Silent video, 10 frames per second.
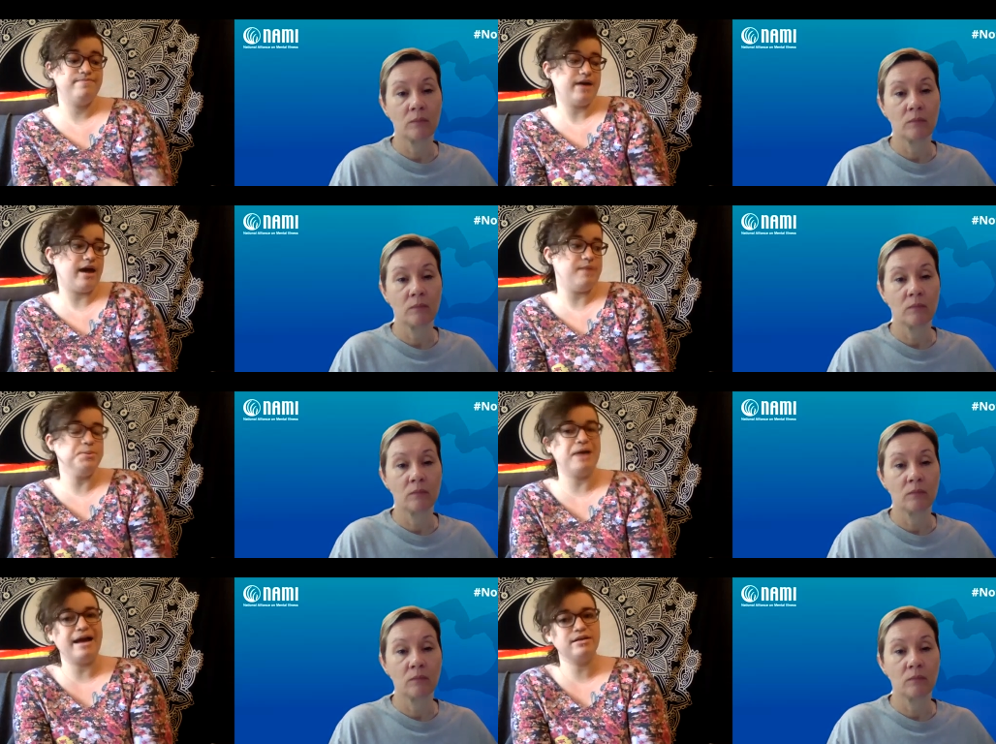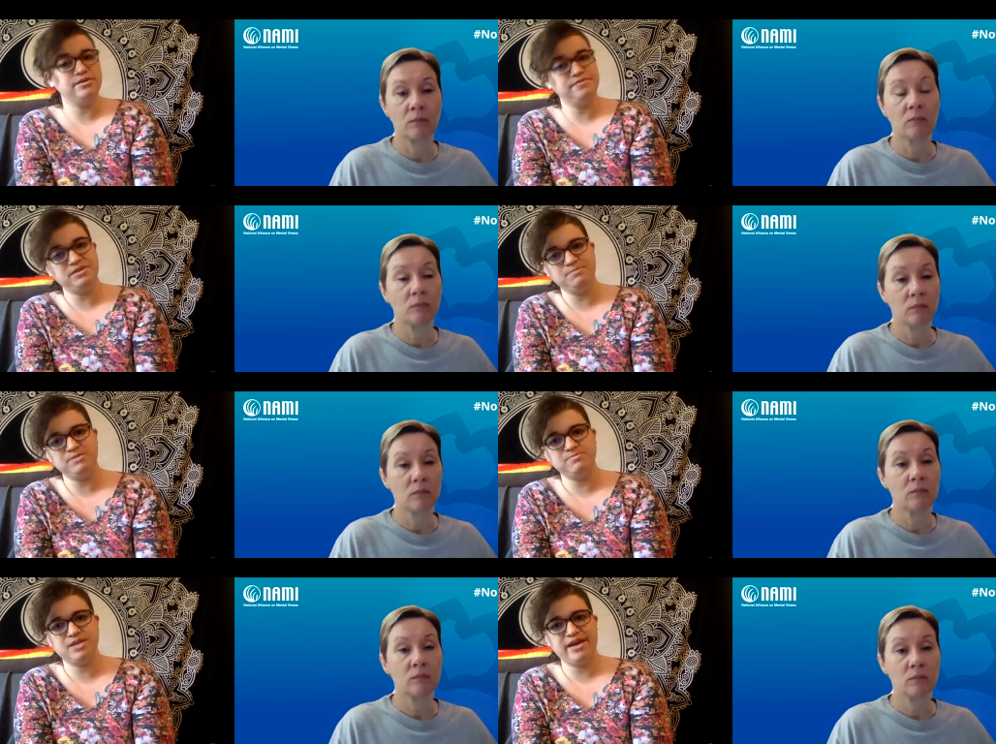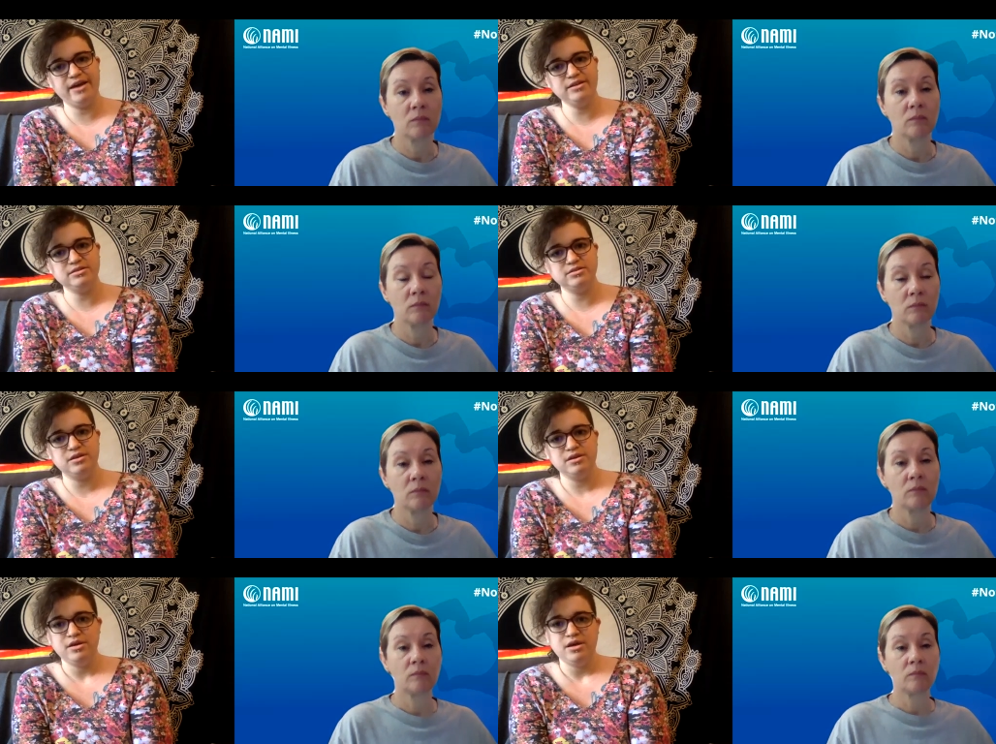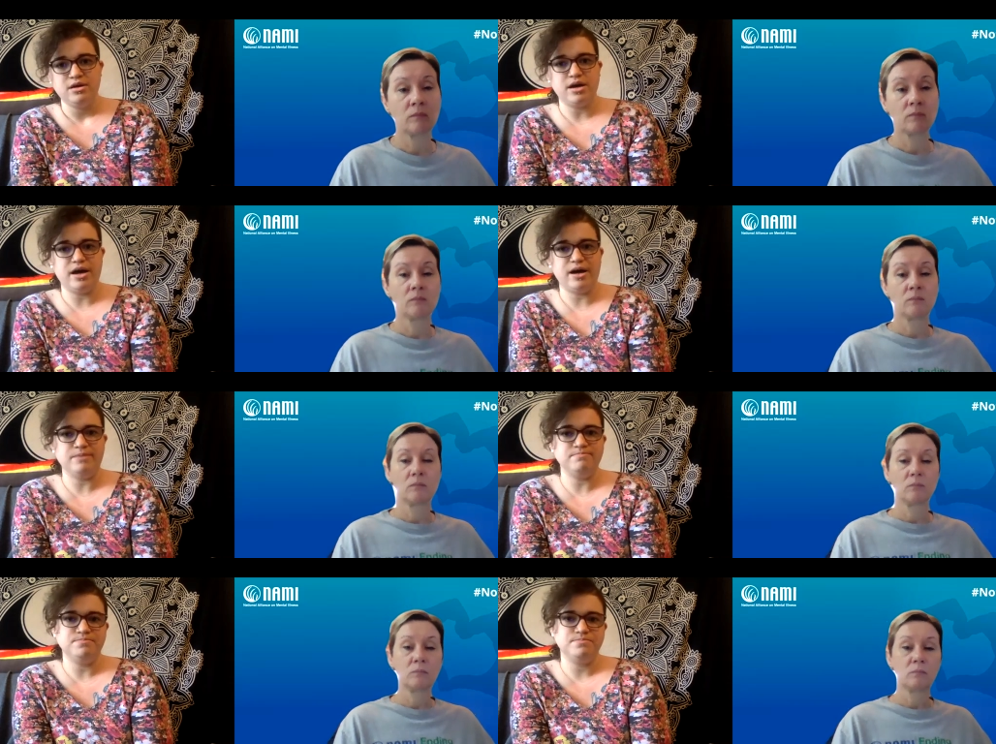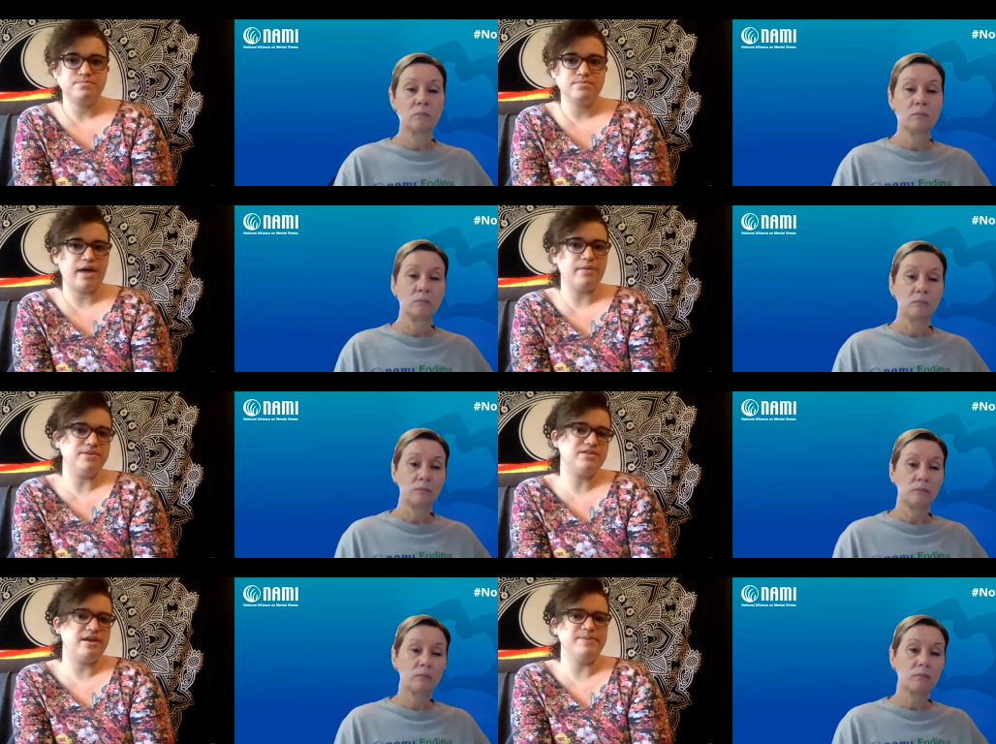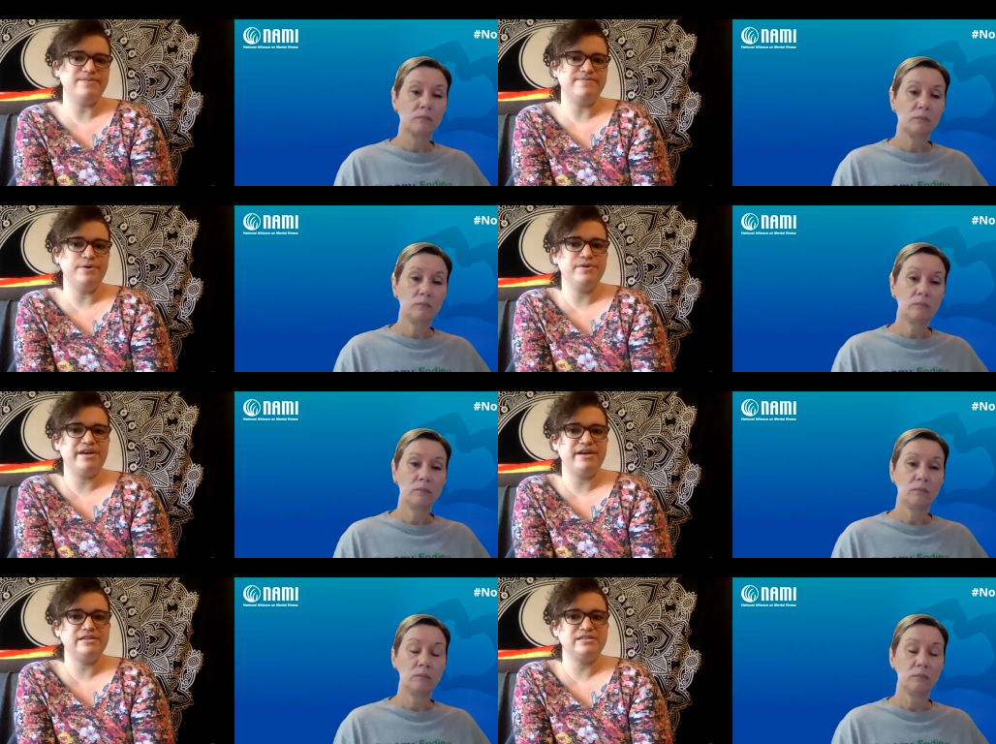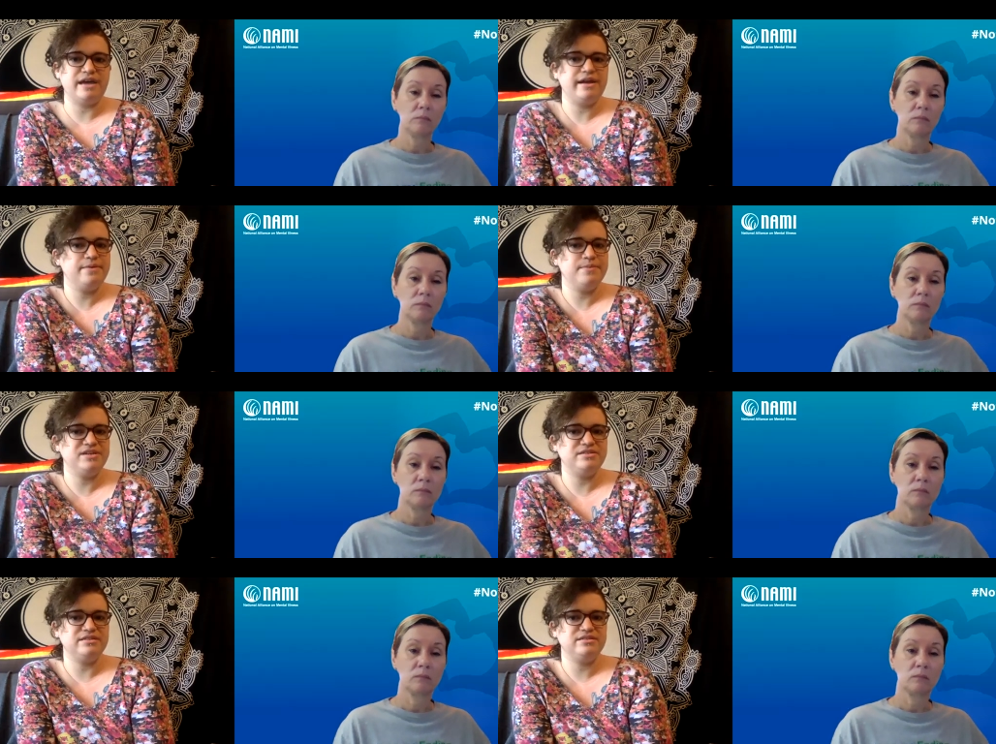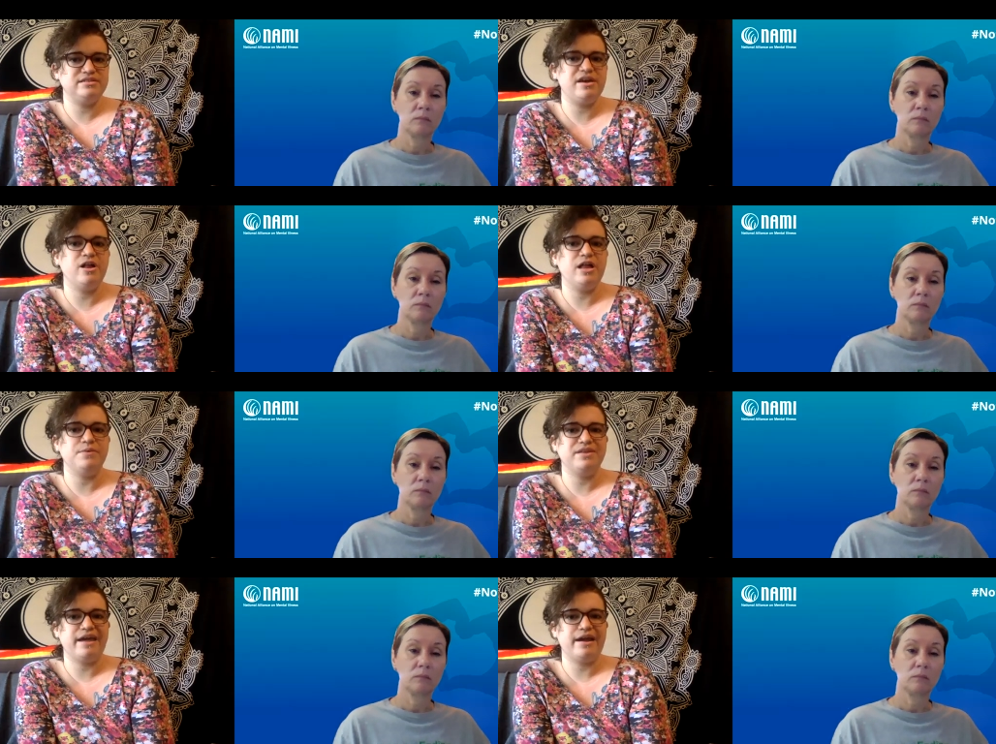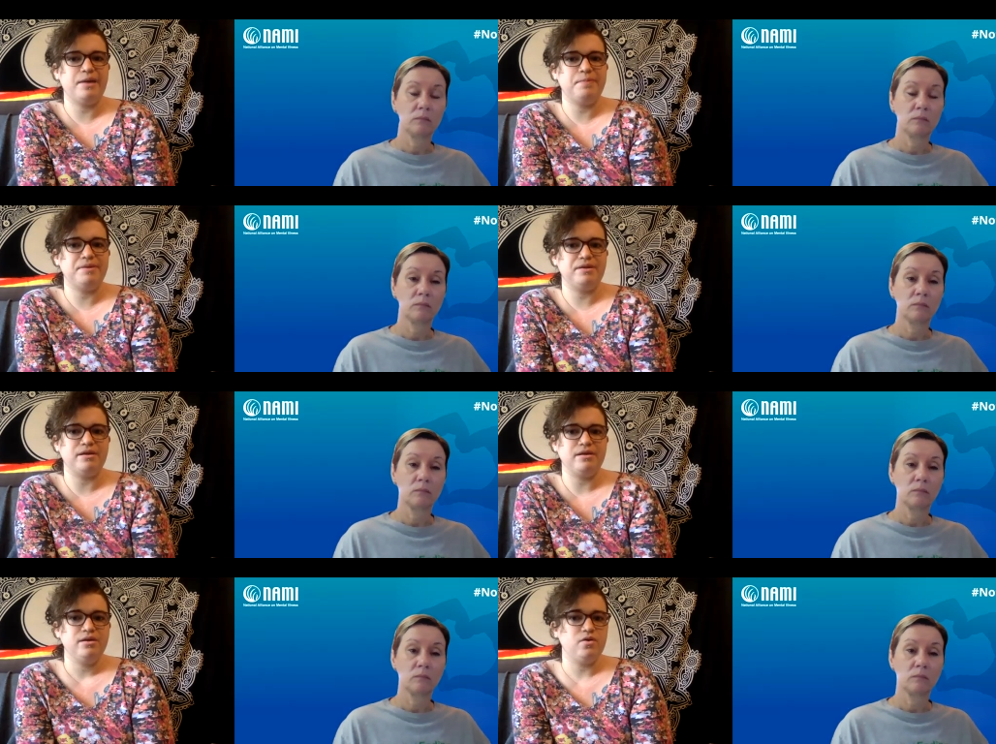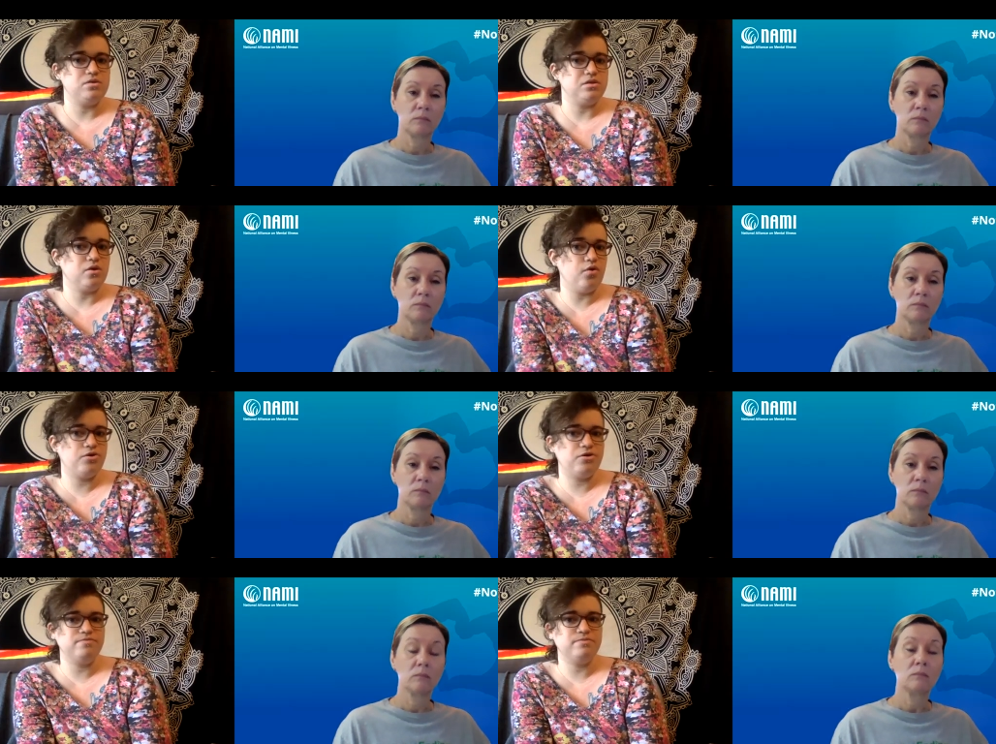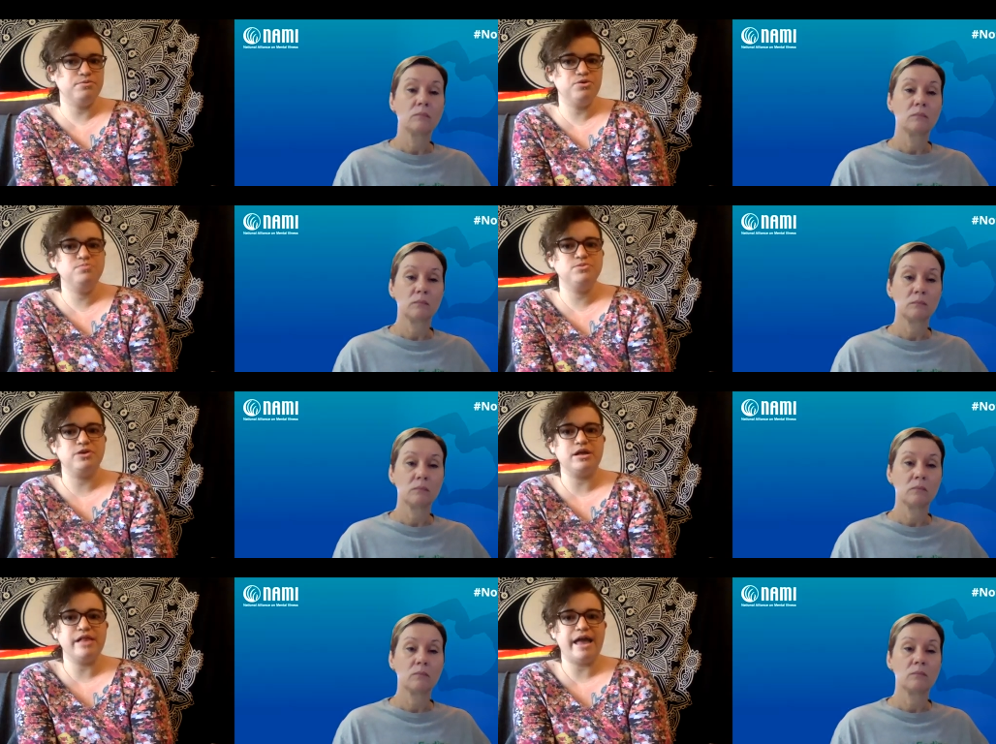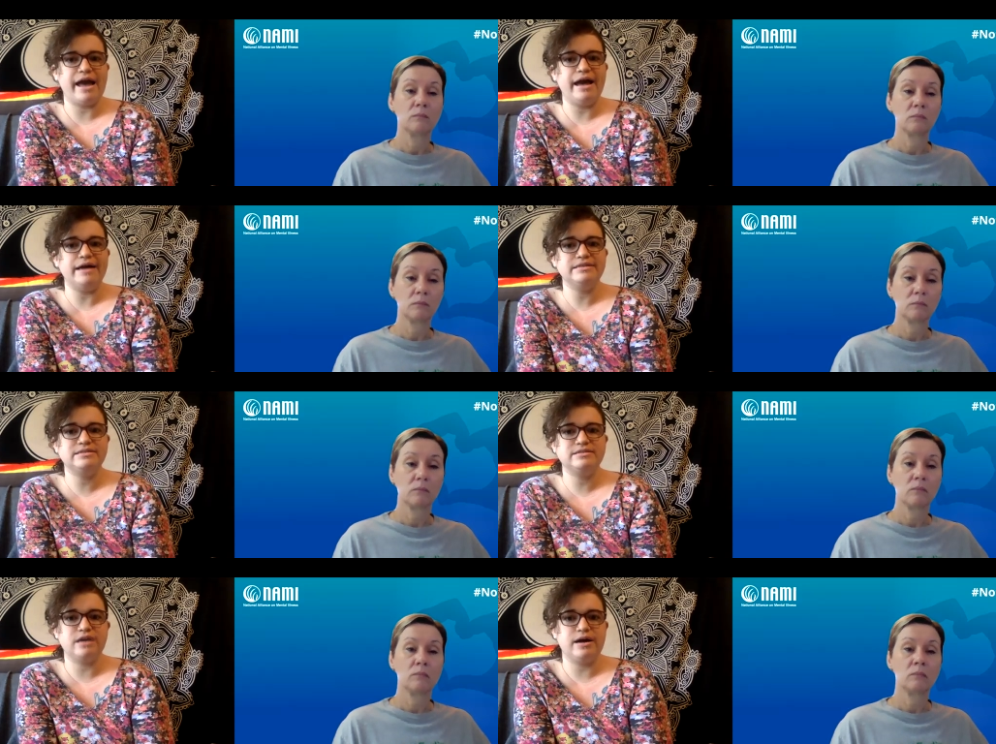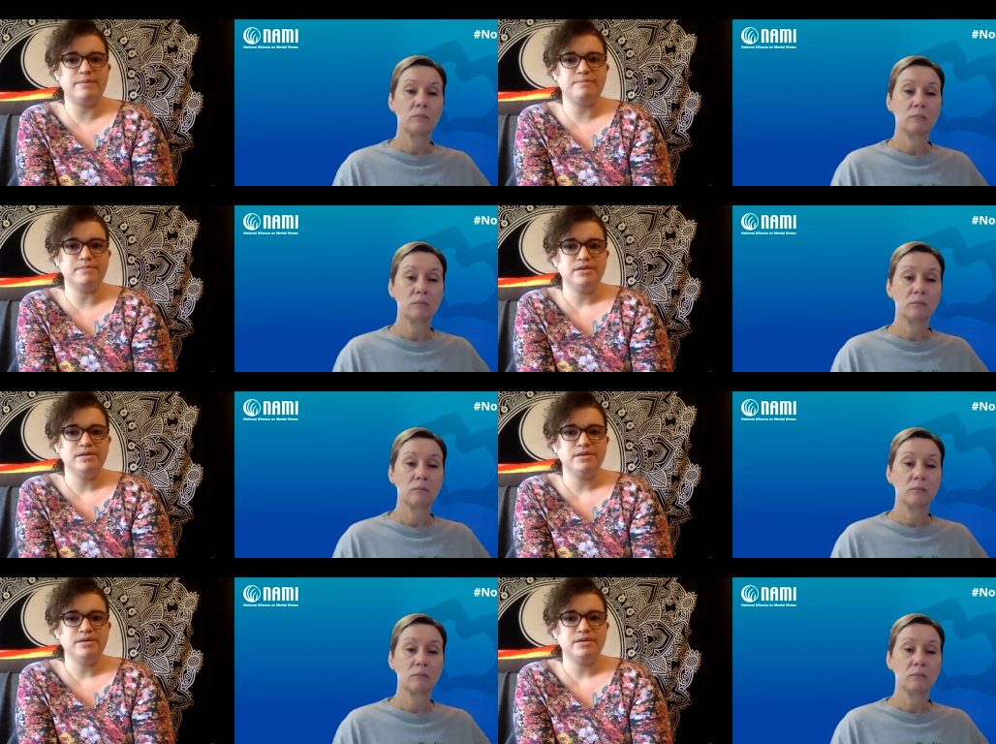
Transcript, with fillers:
Speaker 1: hyperactive symptoms, I guess. Um, I wasn't able to focus. I didn't want to sit still. I would get up and go to the corner of the room during class. Um,